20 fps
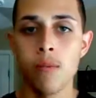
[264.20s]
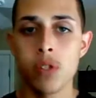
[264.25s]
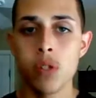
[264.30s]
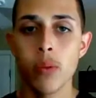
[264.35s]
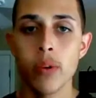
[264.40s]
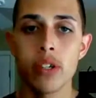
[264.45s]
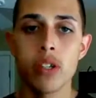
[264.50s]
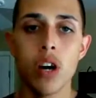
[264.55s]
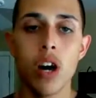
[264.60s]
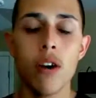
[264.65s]

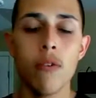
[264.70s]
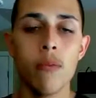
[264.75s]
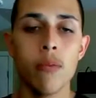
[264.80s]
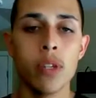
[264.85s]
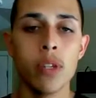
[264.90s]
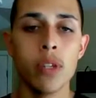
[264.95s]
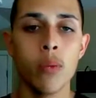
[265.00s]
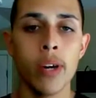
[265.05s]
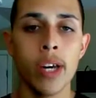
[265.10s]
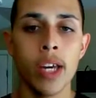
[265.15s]
switch off
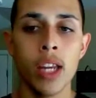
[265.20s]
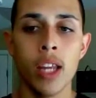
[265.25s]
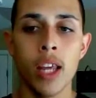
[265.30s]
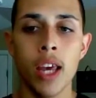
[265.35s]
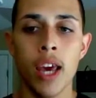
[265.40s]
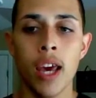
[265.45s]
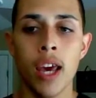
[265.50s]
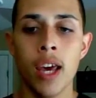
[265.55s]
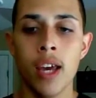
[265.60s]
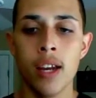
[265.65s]
between.
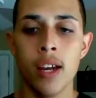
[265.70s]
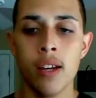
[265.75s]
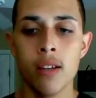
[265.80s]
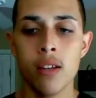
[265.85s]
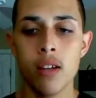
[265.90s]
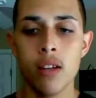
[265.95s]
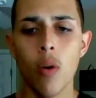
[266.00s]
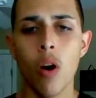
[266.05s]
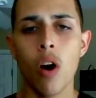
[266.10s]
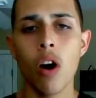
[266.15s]

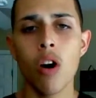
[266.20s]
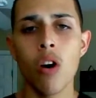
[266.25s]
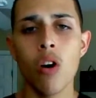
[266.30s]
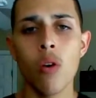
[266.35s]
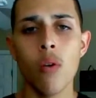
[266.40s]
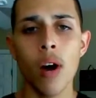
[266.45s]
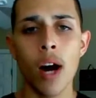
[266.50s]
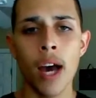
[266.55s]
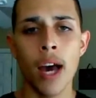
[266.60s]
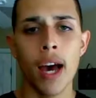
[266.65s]
And
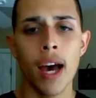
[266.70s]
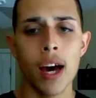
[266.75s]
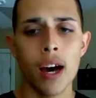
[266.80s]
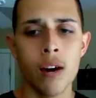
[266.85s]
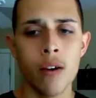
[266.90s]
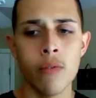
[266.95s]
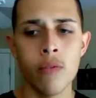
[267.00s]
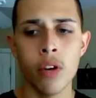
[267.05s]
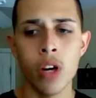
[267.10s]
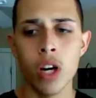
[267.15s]
tomorrow I
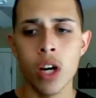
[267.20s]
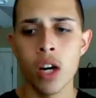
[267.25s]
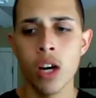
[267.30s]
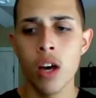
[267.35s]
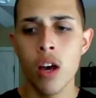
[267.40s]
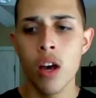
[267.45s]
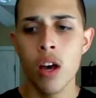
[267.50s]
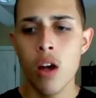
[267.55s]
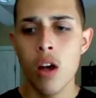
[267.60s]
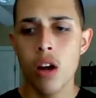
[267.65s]
have
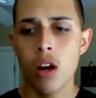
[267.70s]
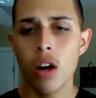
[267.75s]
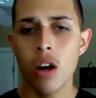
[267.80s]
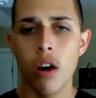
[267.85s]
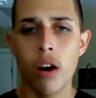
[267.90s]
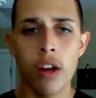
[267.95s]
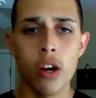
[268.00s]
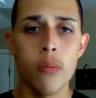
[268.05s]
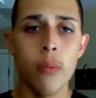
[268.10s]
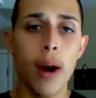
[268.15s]

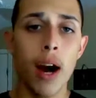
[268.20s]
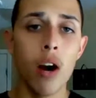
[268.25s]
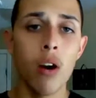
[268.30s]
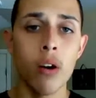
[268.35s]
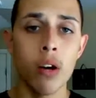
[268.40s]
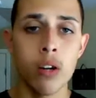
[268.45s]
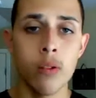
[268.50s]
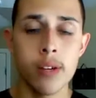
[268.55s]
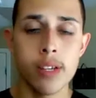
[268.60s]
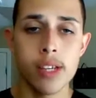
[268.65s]
cardio,
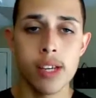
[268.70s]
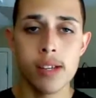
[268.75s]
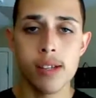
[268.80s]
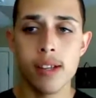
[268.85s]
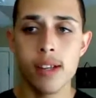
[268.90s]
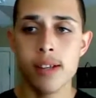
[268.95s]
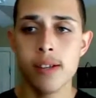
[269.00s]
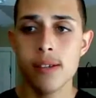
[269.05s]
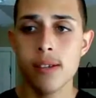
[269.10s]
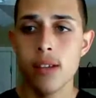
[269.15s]
power, and
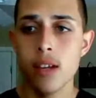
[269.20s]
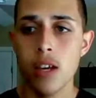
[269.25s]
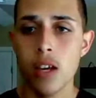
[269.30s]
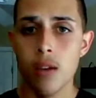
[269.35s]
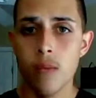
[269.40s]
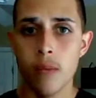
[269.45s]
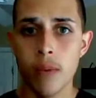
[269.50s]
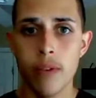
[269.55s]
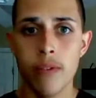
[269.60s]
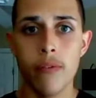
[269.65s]
resistance,
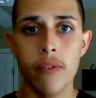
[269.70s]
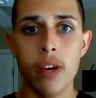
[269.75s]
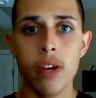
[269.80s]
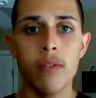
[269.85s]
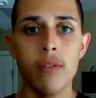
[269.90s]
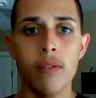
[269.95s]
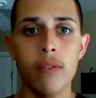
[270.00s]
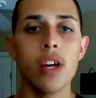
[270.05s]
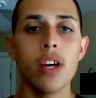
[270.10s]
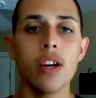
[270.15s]
my
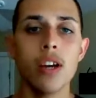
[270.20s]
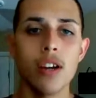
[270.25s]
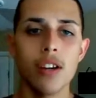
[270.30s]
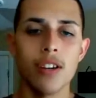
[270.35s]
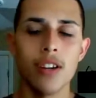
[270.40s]
favorite.